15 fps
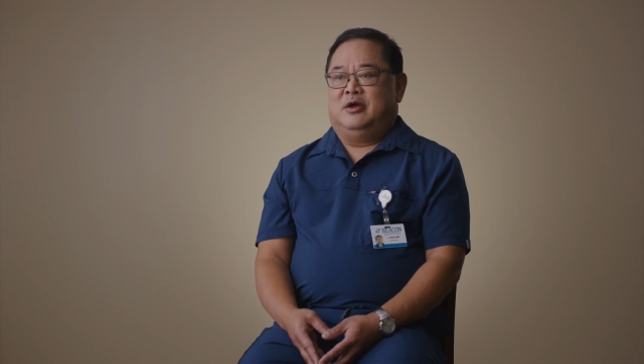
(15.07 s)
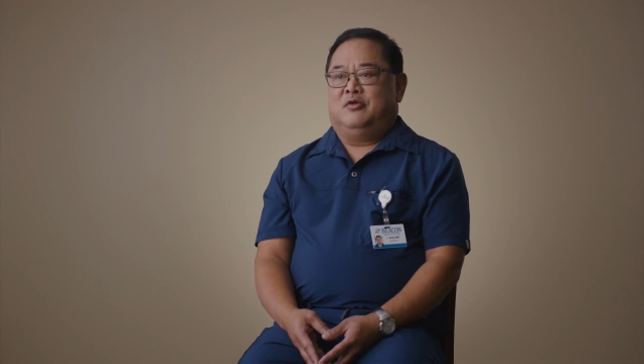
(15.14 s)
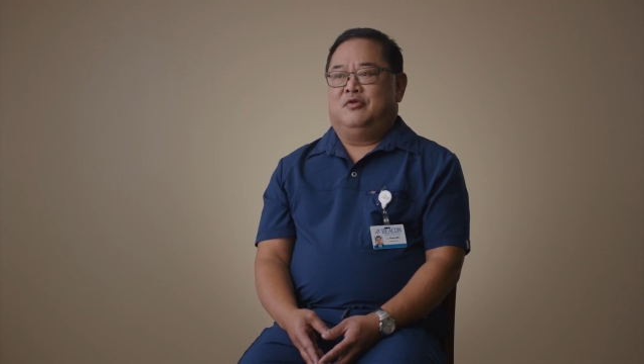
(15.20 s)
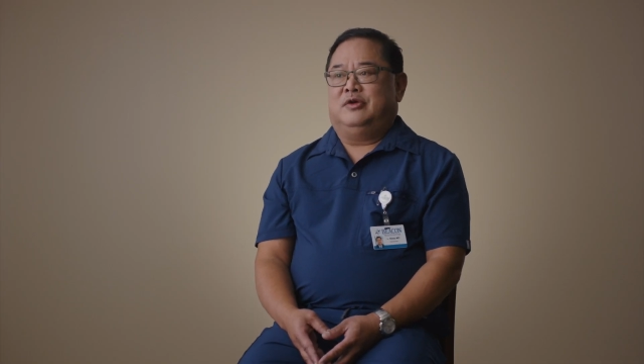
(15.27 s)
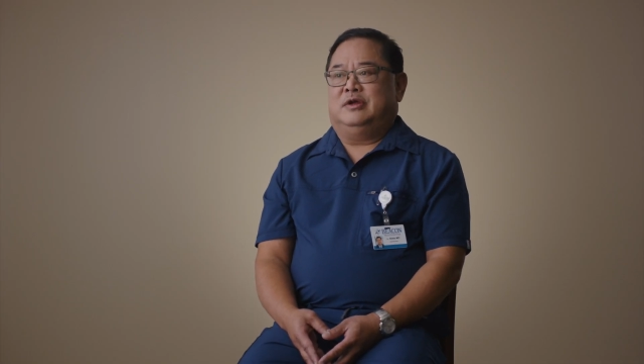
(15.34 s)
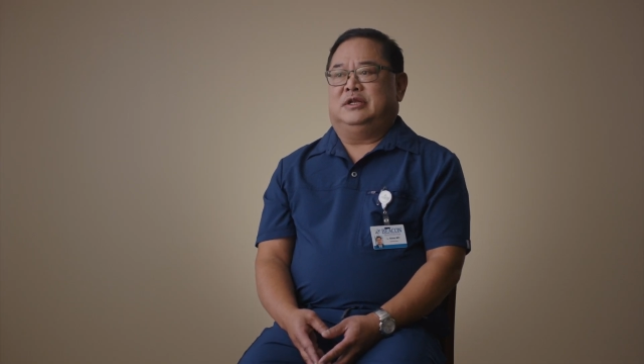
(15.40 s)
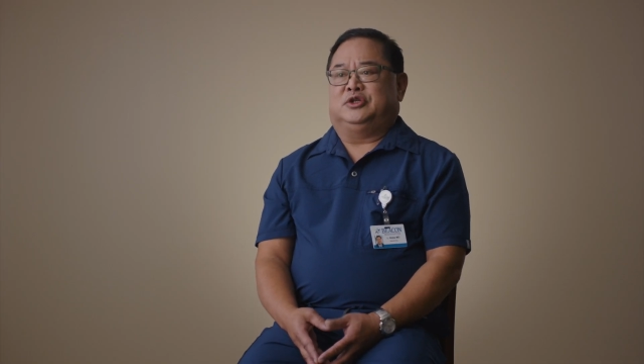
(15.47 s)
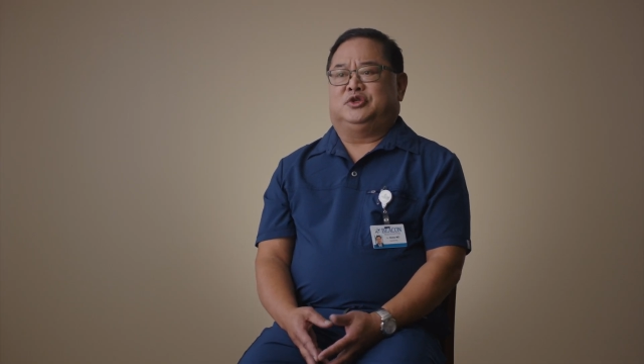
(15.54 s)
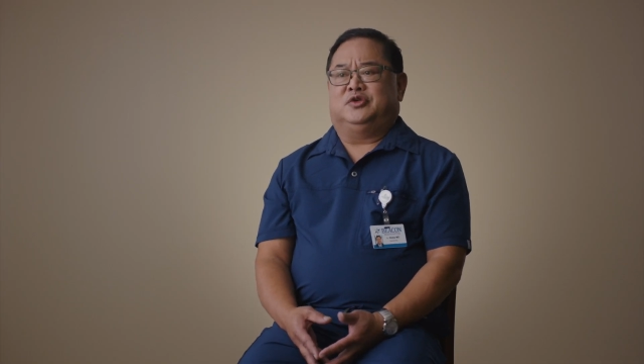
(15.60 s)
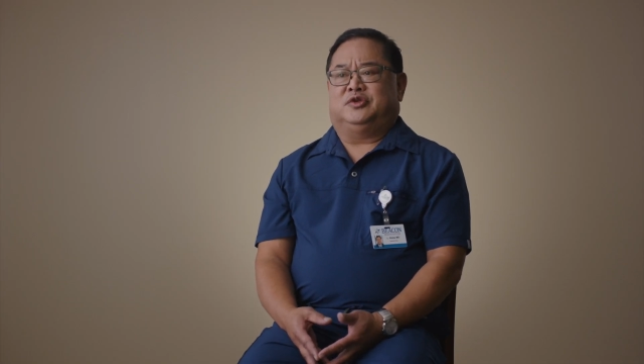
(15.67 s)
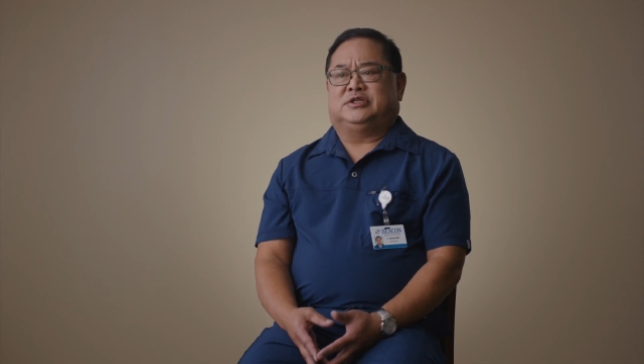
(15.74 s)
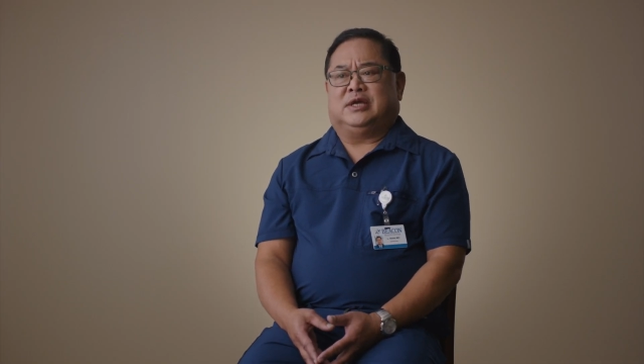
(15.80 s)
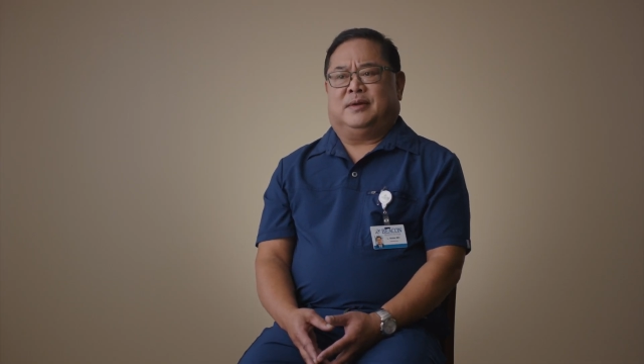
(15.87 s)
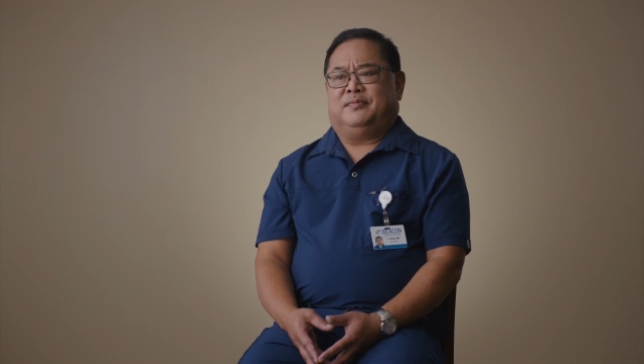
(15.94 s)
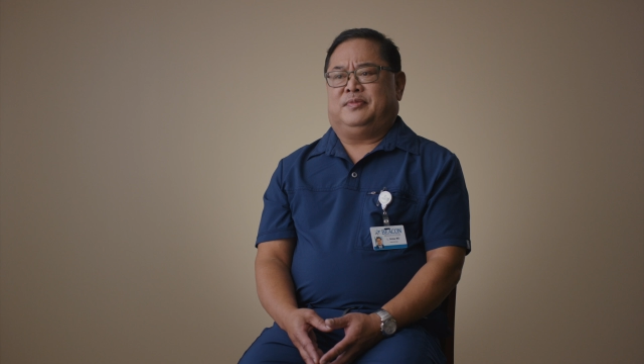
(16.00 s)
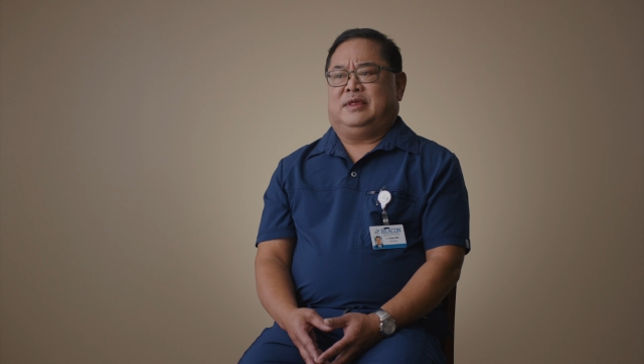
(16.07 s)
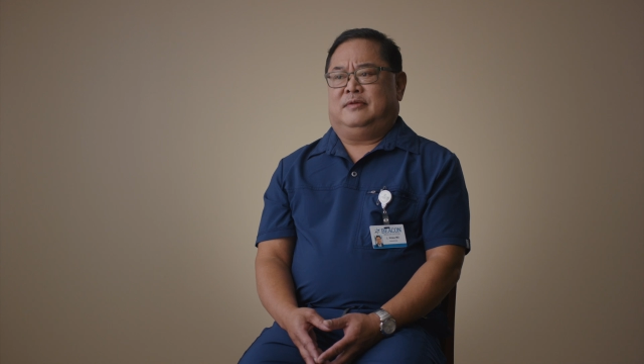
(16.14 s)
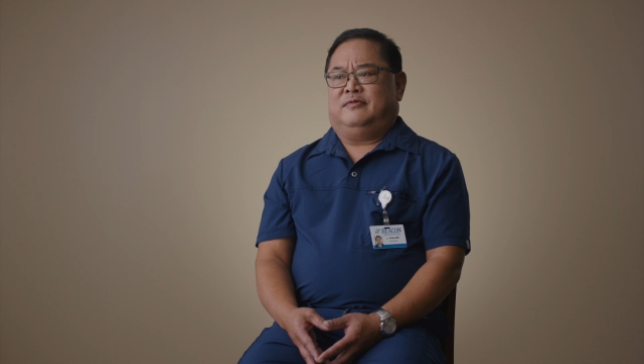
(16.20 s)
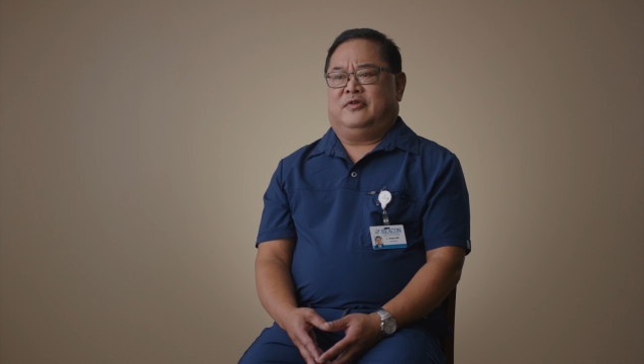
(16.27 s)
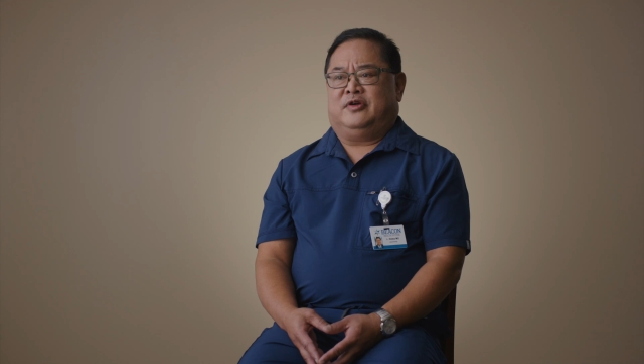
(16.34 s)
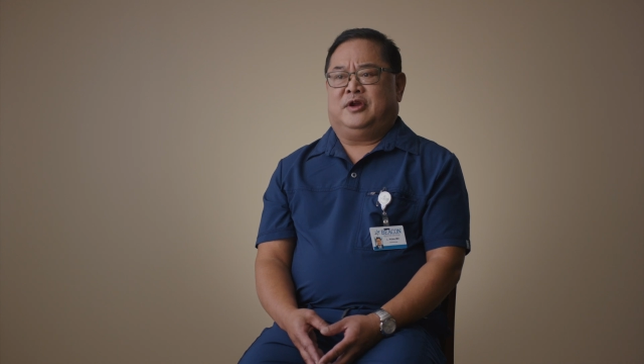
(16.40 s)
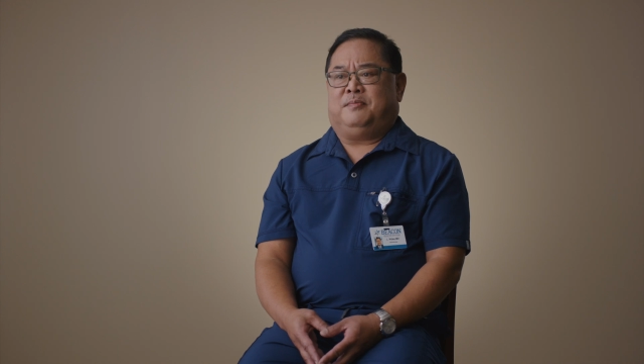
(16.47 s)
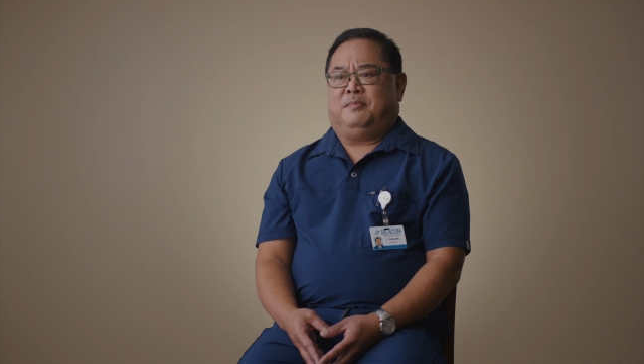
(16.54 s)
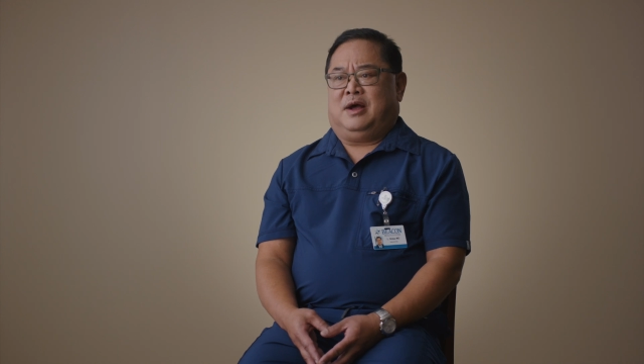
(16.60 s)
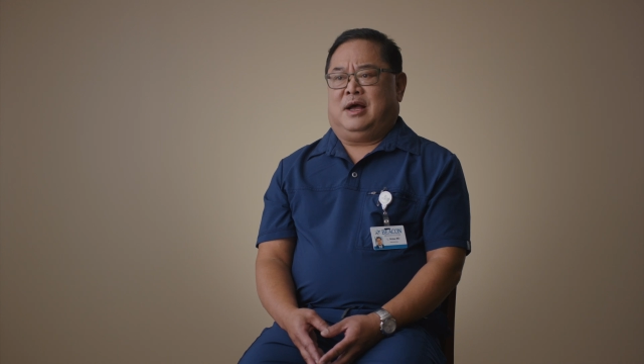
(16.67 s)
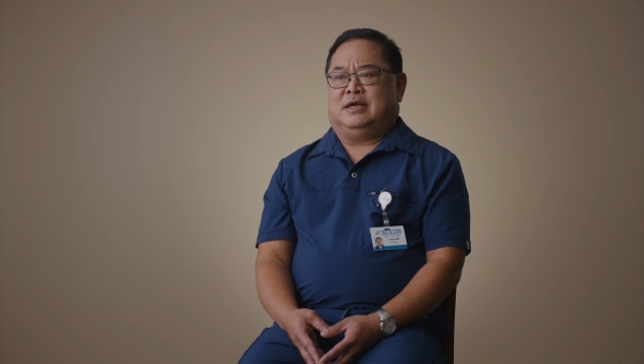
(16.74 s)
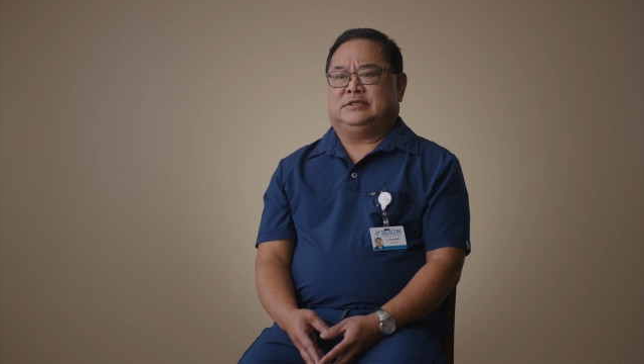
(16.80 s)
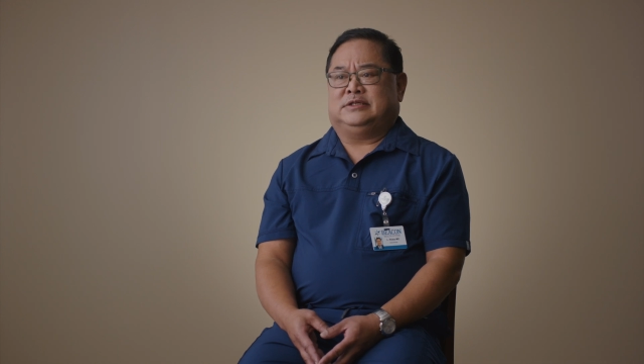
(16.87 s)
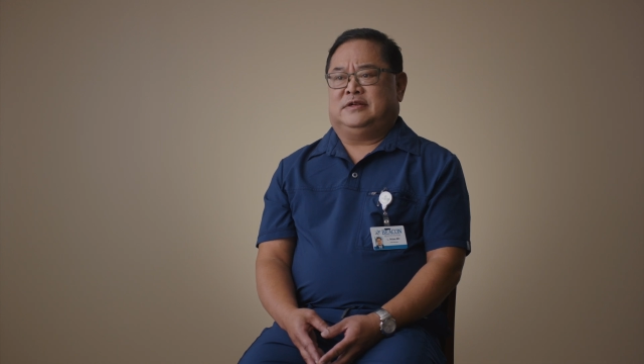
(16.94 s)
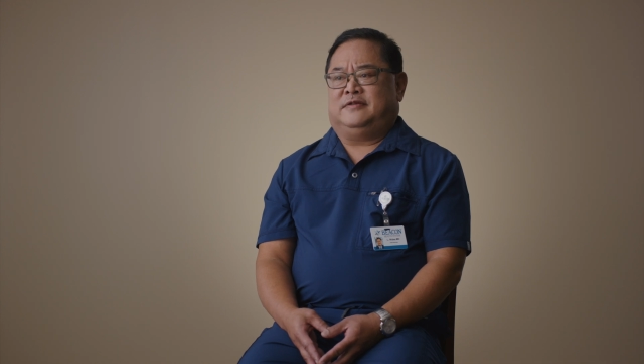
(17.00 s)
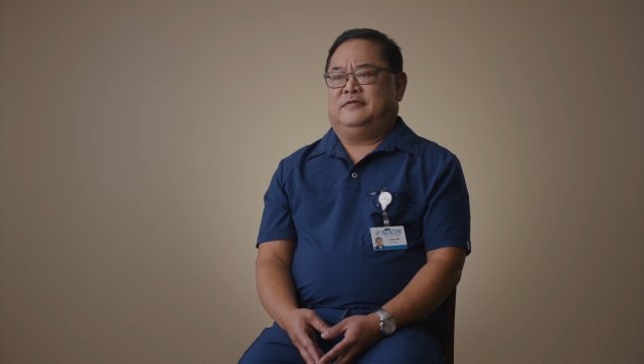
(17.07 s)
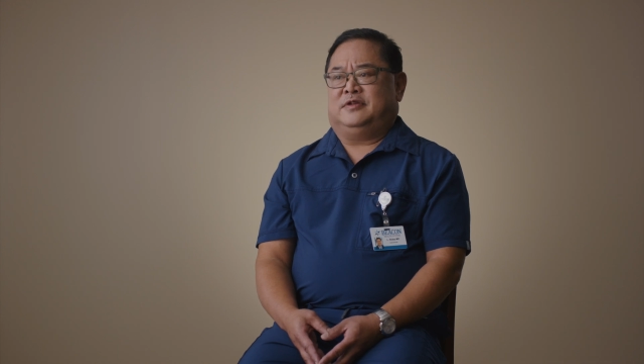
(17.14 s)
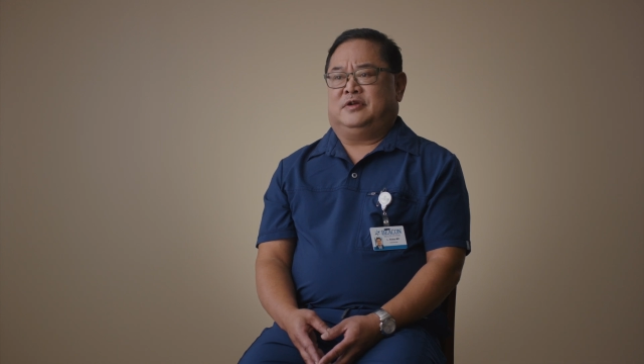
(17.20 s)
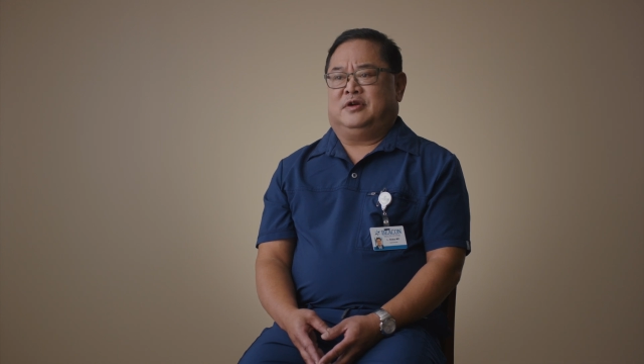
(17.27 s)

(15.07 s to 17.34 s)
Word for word: really do something very positive in